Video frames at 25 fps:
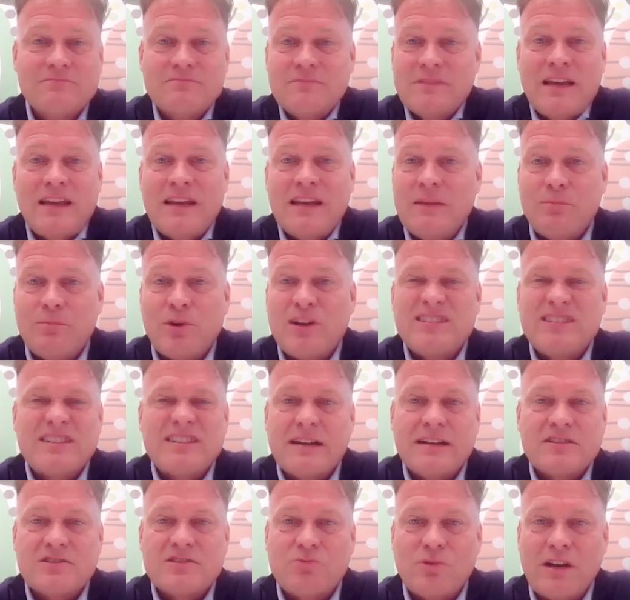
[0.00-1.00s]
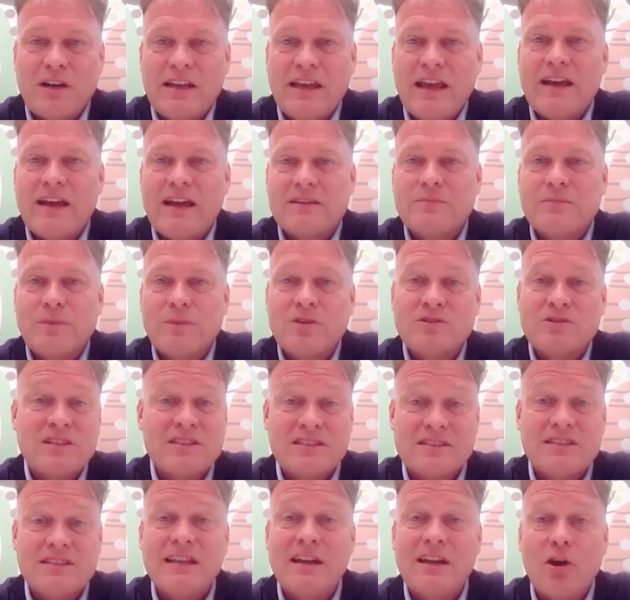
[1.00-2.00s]
any precedents really yet, because
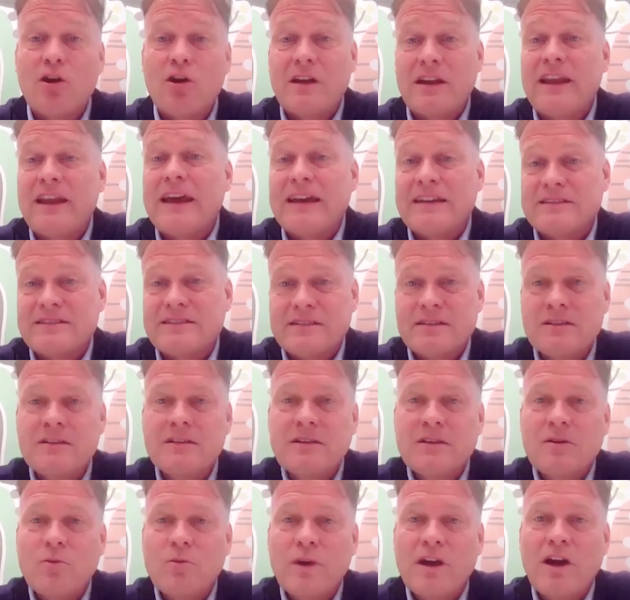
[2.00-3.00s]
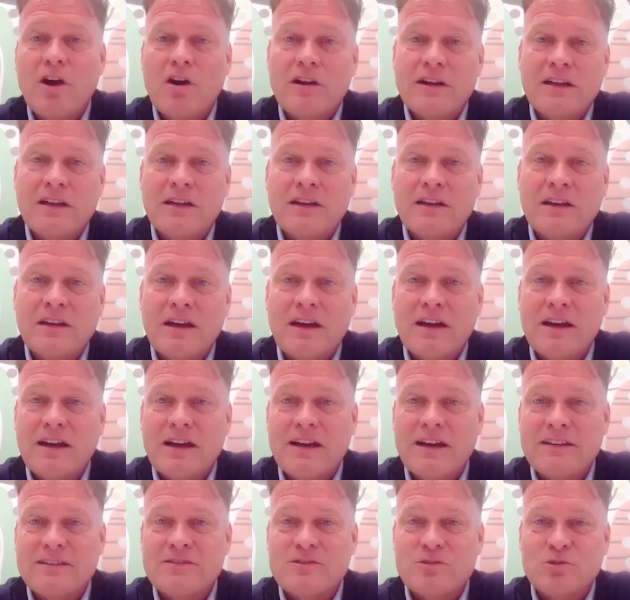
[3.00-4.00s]
it's still early days. We are in
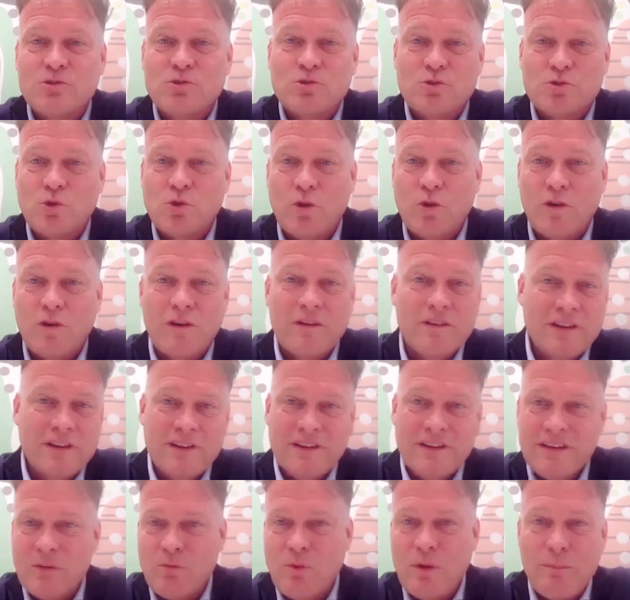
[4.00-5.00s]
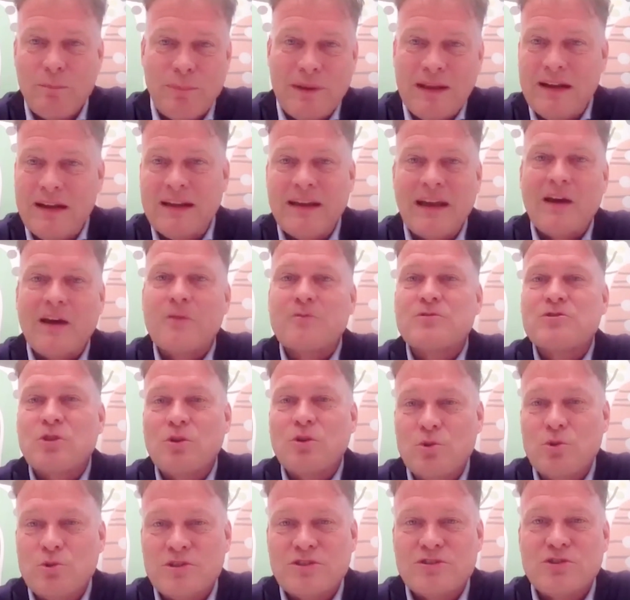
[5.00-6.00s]
we're building our
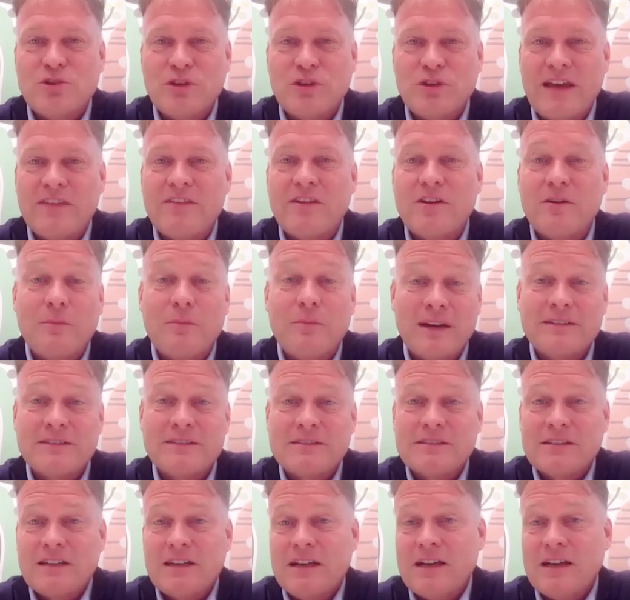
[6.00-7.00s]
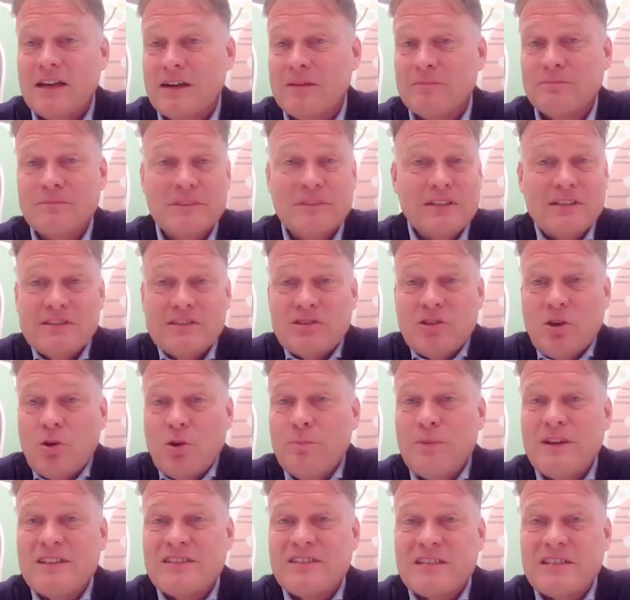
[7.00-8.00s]
solutions together, but so
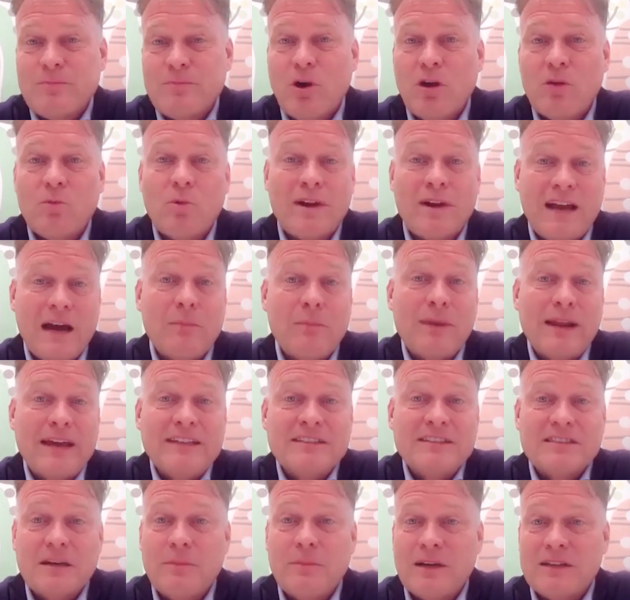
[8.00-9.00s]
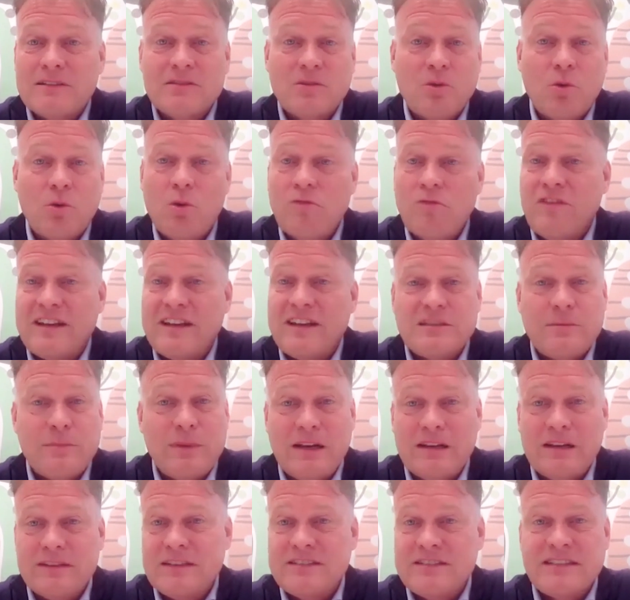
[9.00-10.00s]
business model will come later, but all
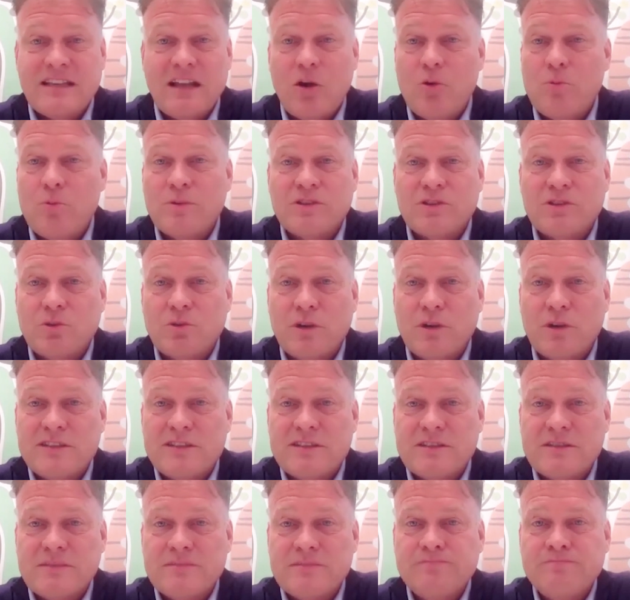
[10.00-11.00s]
flexibility is still open to us.